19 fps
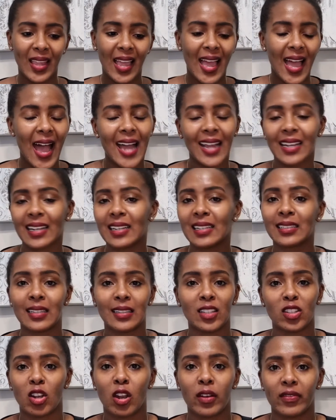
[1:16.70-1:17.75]
atlas, and
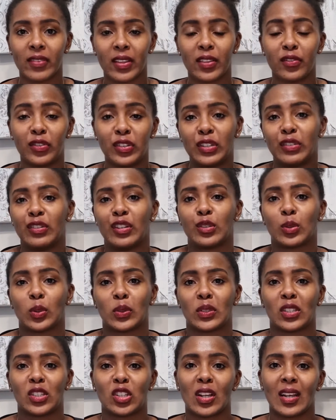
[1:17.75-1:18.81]
there's a lot of other free
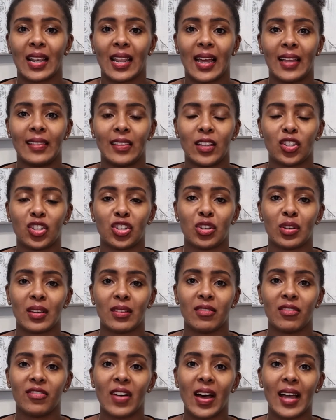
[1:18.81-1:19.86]
resources online that you
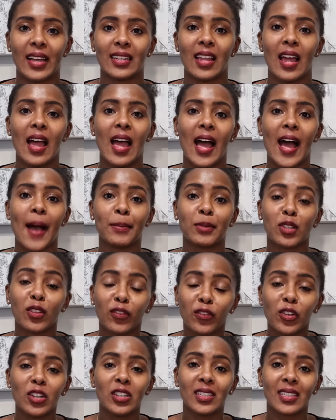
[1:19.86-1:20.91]
can find. So the
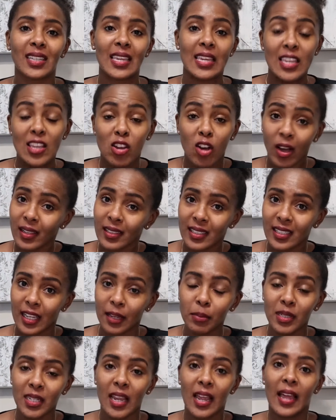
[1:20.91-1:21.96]
first key
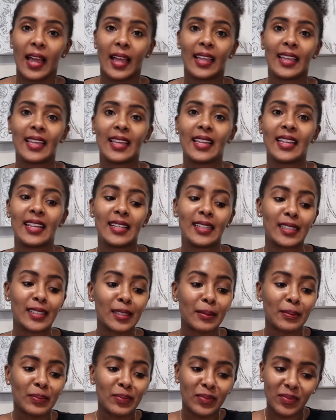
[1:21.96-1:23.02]
concept is
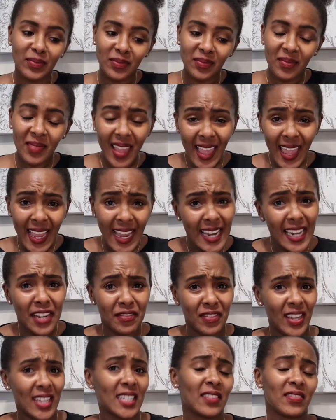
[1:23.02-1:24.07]

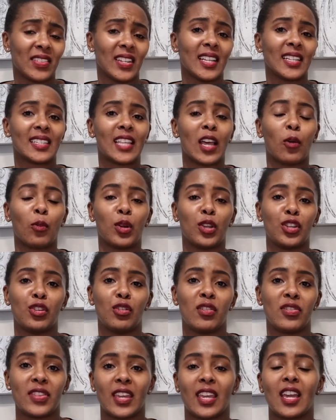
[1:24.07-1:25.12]
innovativeness, that when you're
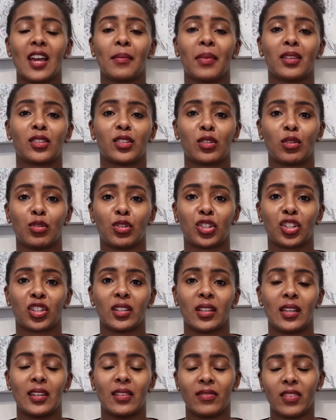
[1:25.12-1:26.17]
thinking about social
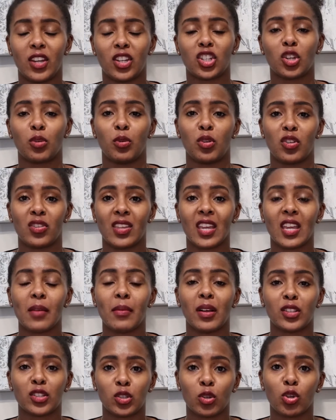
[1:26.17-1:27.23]
innovation, when you're thinking
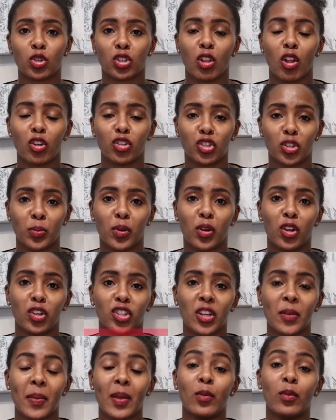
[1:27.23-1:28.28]
about social
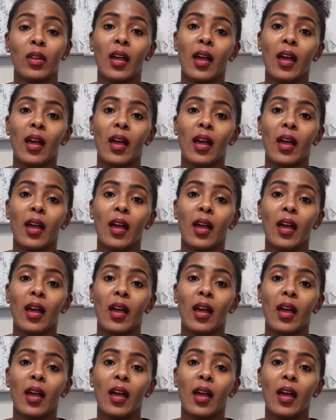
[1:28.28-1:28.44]
entrepreneurship, and